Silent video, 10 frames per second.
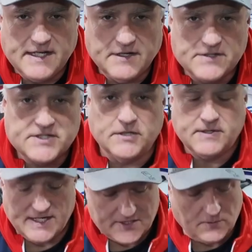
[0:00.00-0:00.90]
here. So
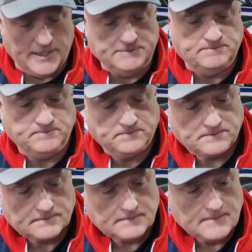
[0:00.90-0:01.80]
guess what?
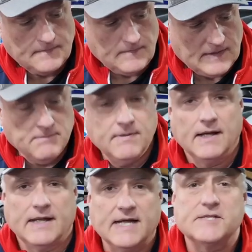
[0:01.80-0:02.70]

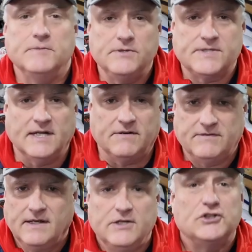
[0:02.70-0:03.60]
Got some new
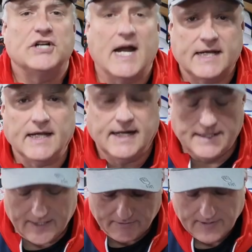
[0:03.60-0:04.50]
stuff. Shocking, I
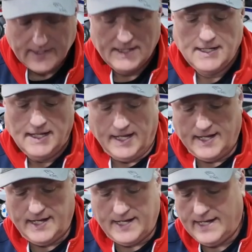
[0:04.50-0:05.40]
know.
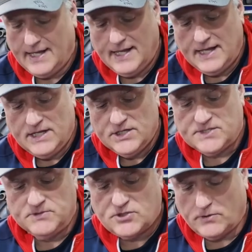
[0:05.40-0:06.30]

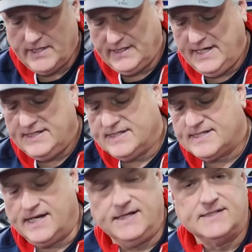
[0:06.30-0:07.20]
Some Troy Lee
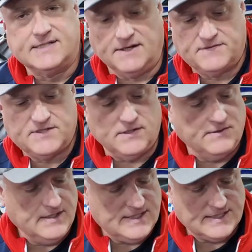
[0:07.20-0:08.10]
design stuff.
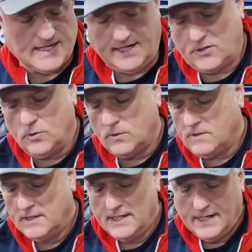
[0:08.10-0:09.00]
So this is kind of cool.